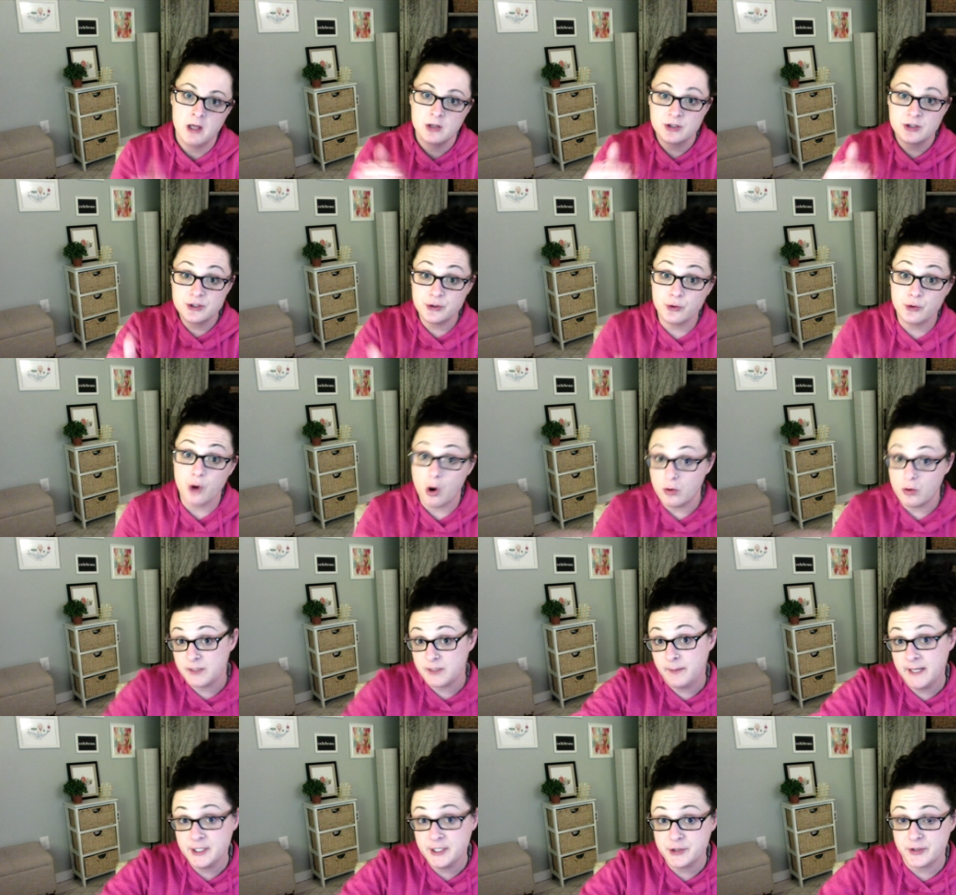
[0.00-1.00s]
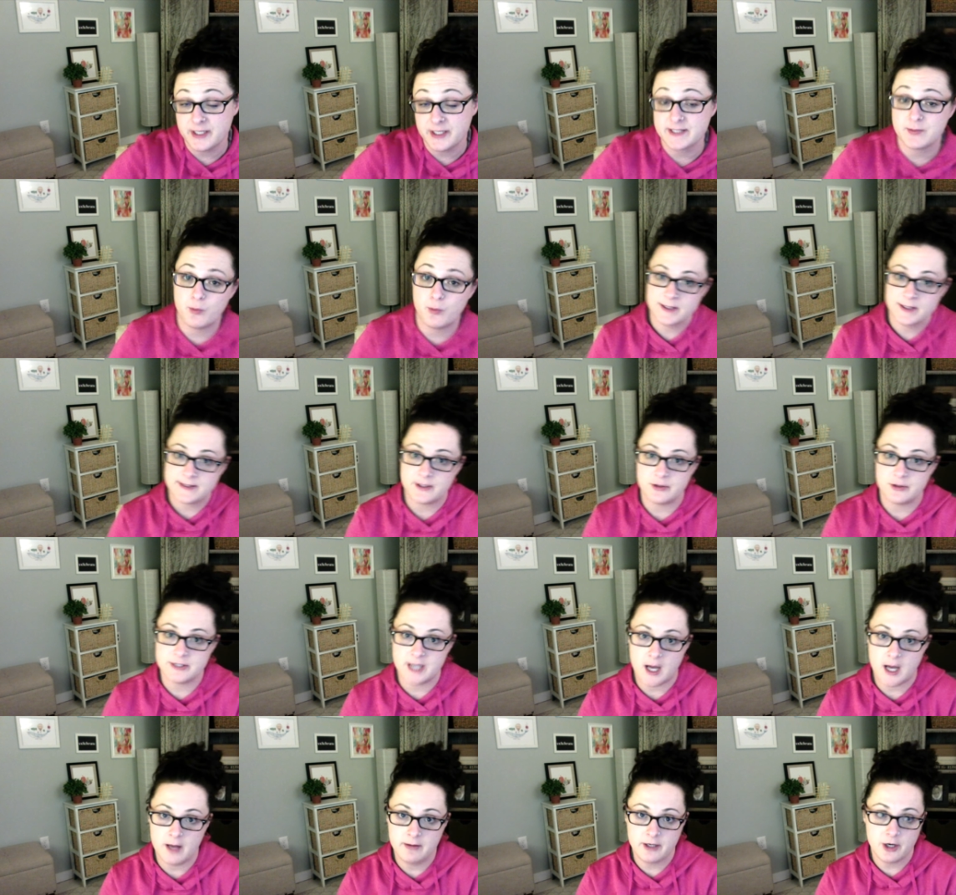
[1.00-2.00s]
to go to Pinterest once they're
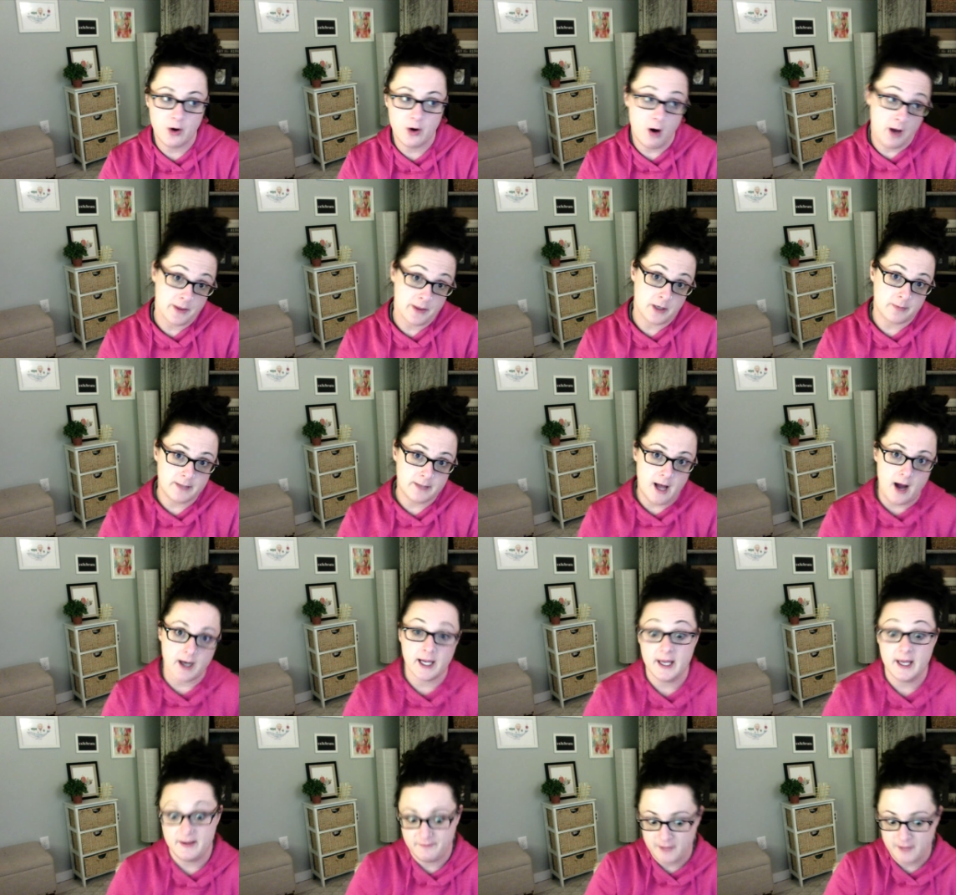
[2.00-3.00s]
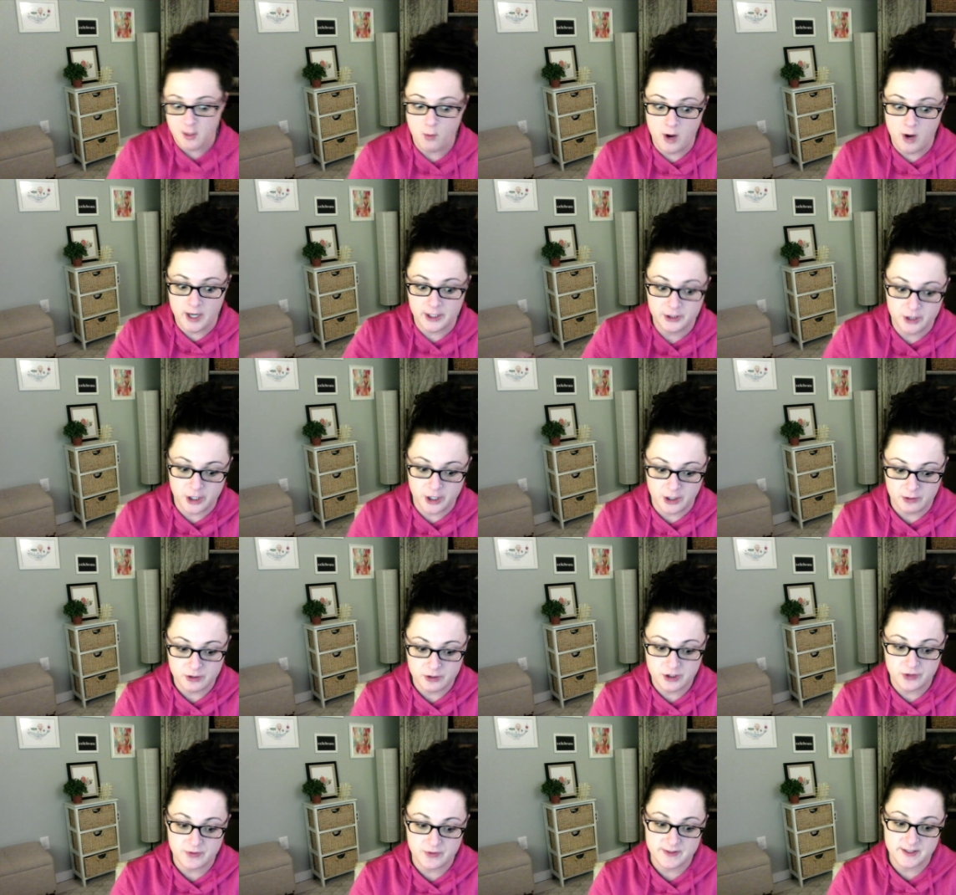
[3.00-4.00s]
done, on their blog, if they want to,
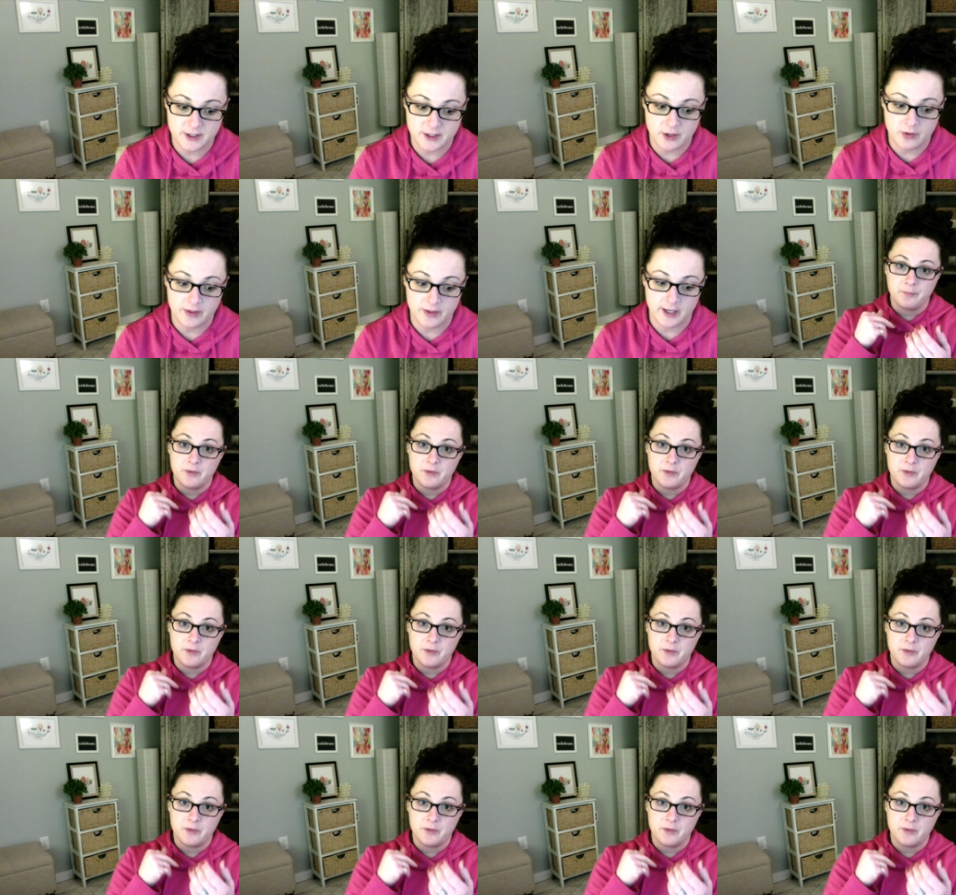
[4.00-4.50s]
choose to go there.